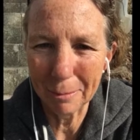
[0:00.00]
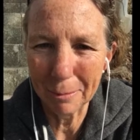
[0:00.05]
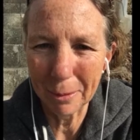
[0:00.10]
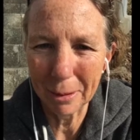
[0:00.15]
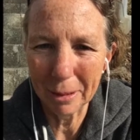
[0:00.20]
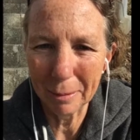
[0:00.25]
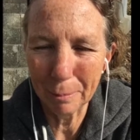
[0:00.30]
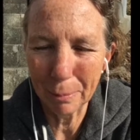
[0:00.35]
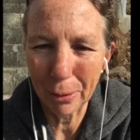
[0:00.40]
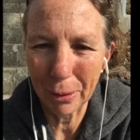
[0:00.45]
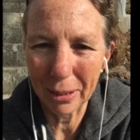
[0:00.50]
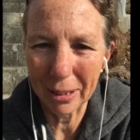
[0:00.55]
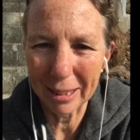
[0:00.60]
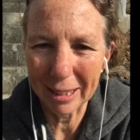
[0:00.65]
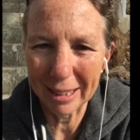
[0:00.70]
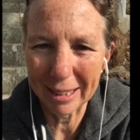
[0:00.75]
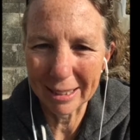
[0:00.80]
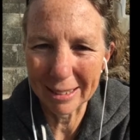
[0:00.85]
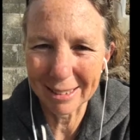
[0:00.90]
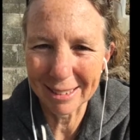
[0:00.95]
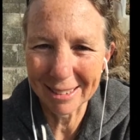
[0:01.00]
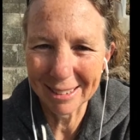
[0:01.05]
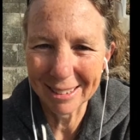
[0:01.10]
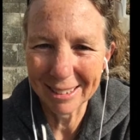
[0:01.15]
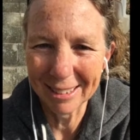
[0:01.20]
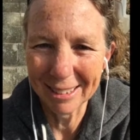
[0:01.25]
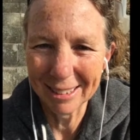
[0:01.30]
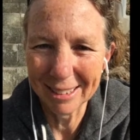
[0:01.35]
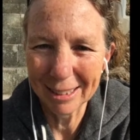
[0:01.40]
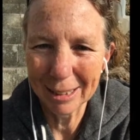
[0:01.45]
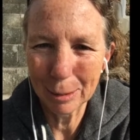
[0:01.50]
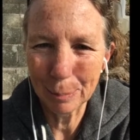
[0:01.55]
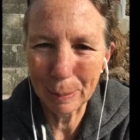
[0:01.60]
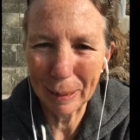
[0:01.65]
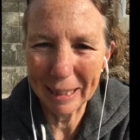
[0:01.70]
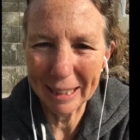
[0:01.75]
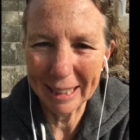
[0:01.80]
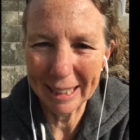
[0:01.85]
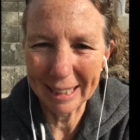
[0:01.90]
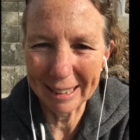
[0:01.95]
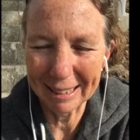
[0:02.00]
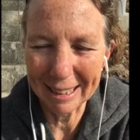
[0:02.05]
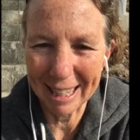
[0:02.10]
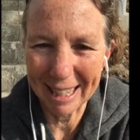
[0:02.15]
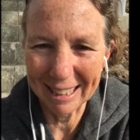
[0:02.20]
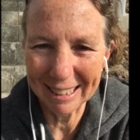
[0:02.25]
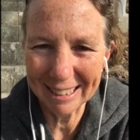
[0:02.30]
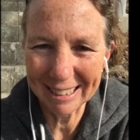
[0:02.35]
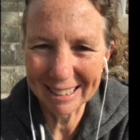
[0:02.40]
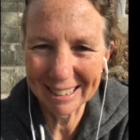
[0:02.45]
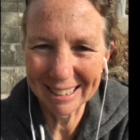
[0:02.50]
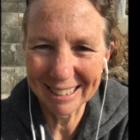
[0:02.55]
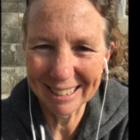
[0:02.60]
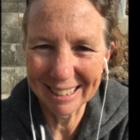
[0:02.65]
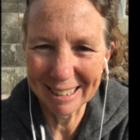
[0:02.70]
One part is spending less,